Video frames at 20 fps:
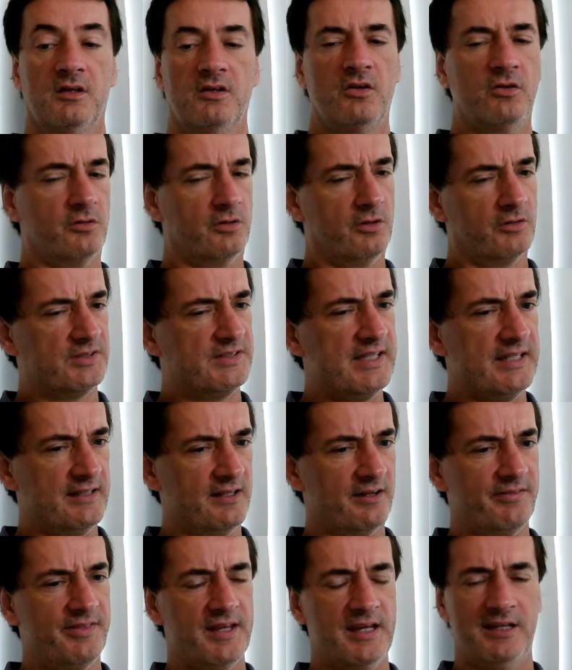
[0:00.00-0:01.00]
You're sitting there
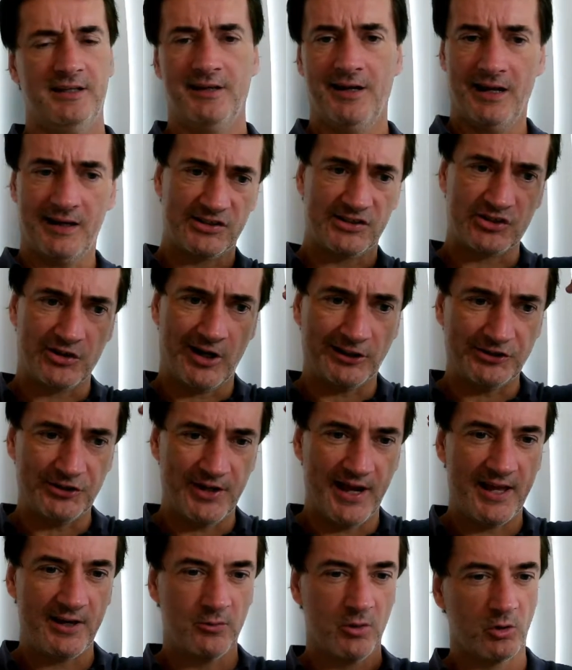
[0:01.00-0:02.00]
thinking you gotta scratch your
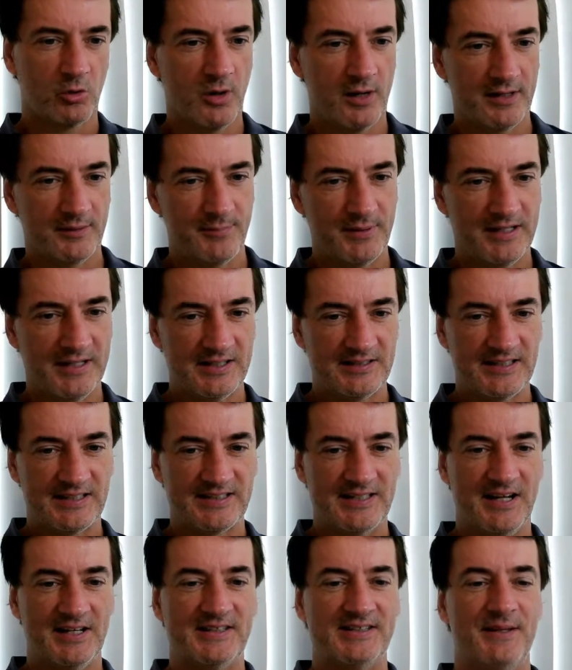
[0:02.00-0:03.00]
head real quick because it's
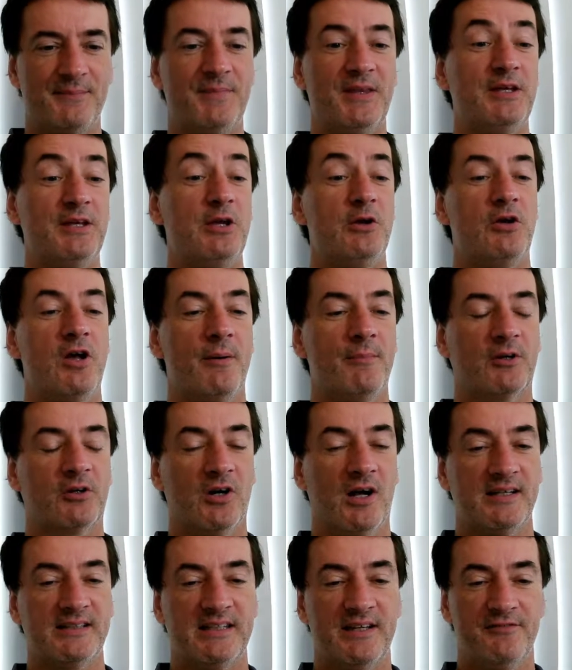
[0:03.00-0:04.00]
not something you come
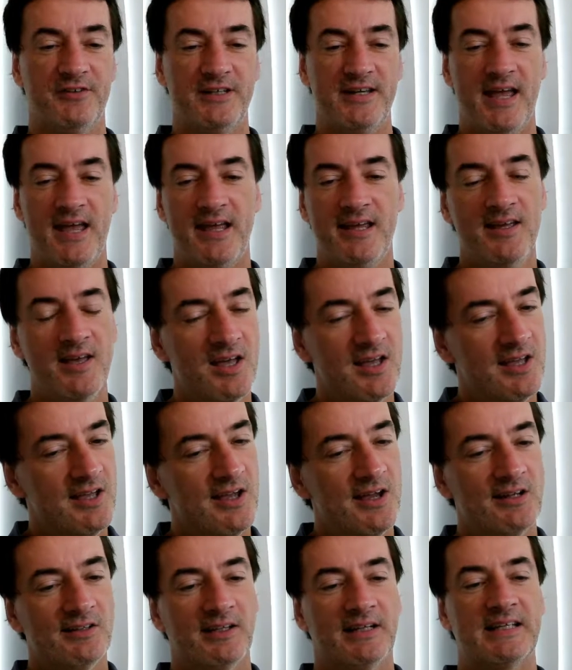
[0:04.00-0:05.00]
across every day.
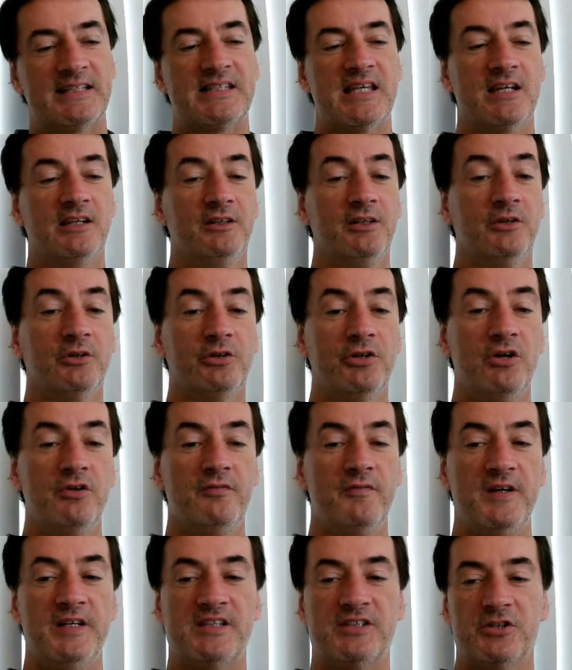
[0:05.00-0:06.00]
Like I said, a little
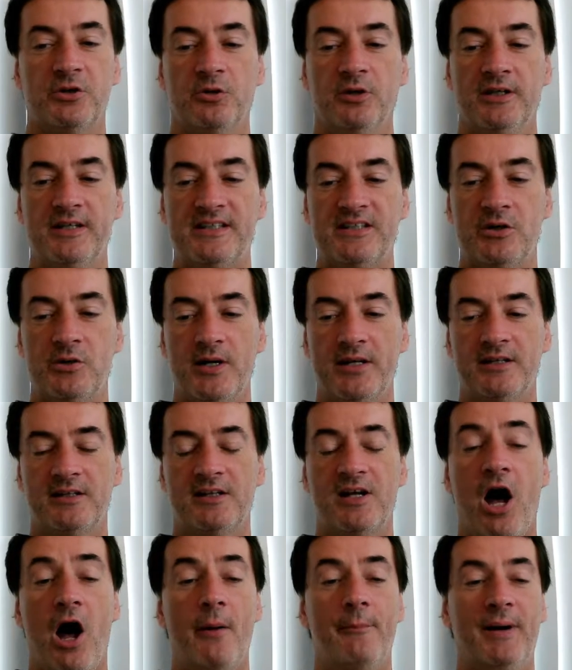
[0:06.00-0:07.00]
goofy story, so it
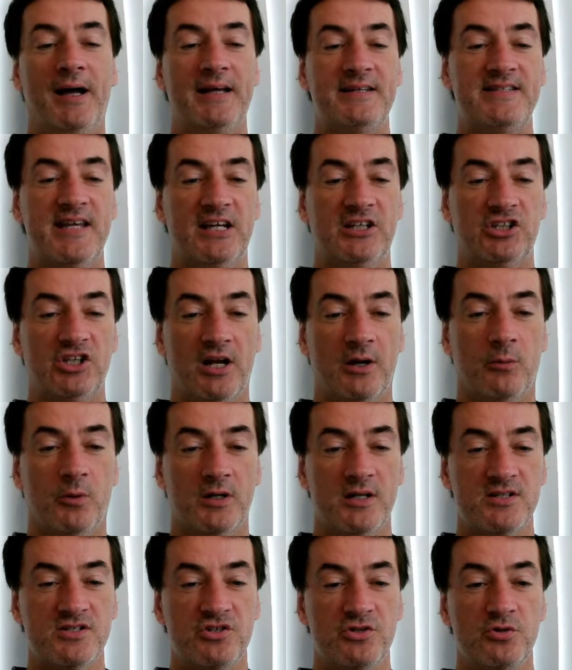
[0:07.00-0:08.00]
caught my attention. I
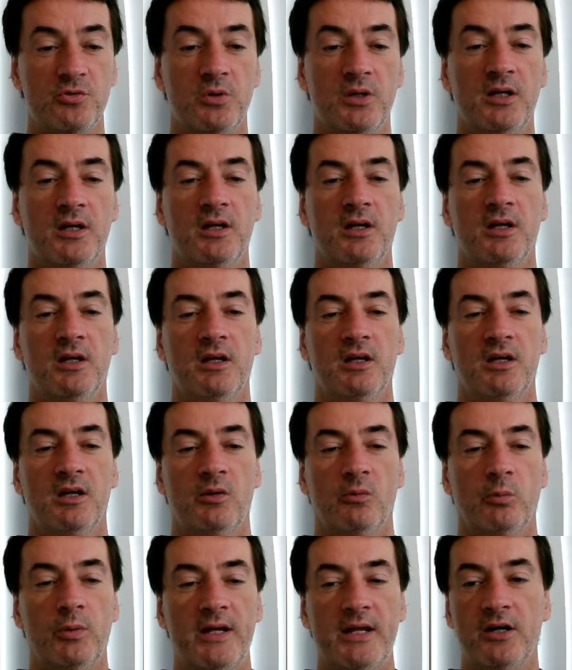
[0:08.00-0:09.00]
wanted to
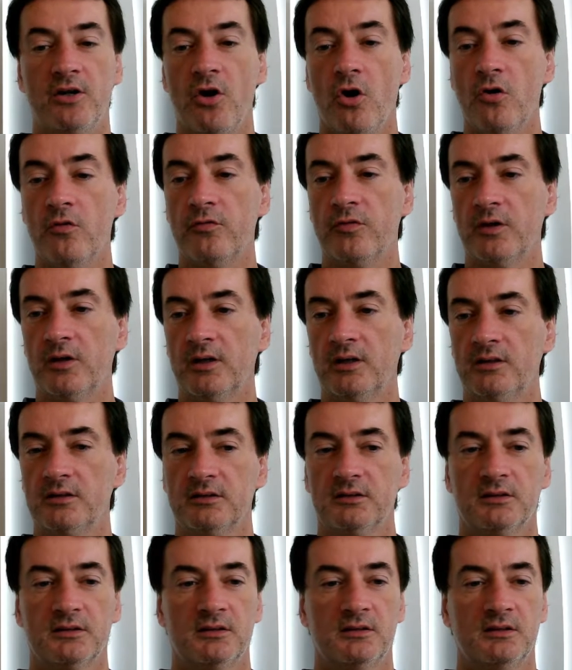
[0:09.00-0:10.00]
read it over
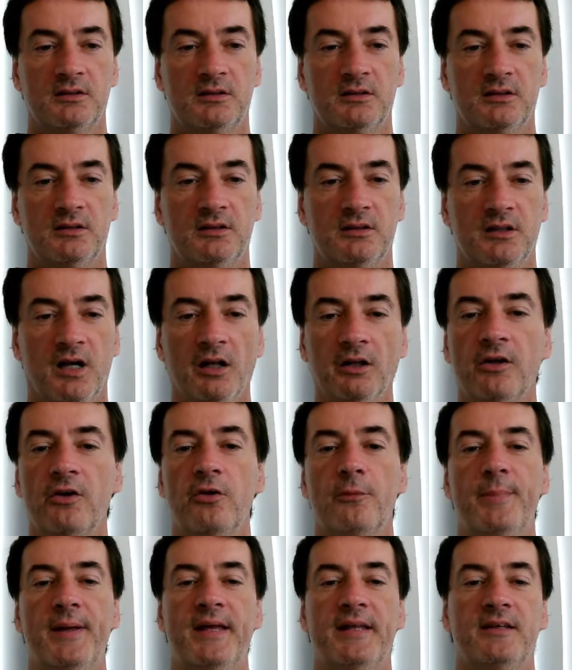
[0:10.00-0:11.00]
a little
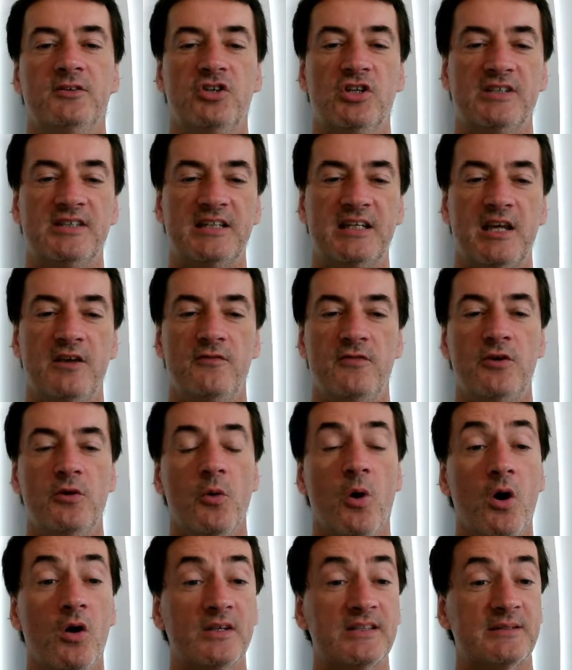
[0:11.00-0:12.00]
bit just to give you
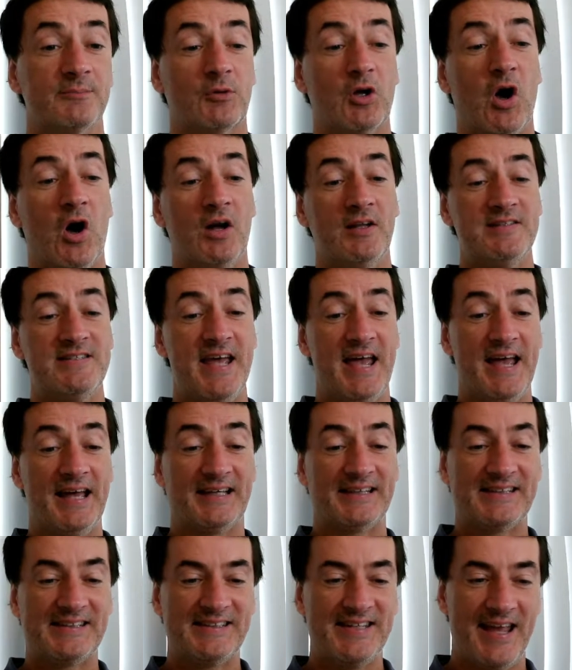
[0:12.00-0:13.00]
all some
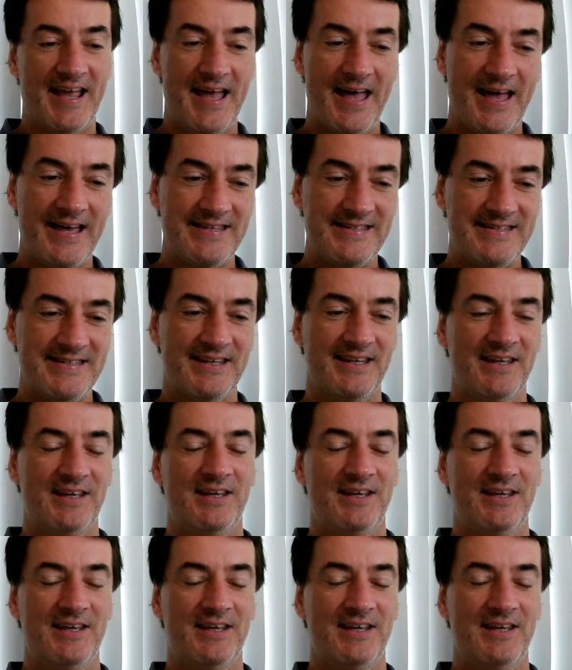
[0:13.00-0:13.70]
context. And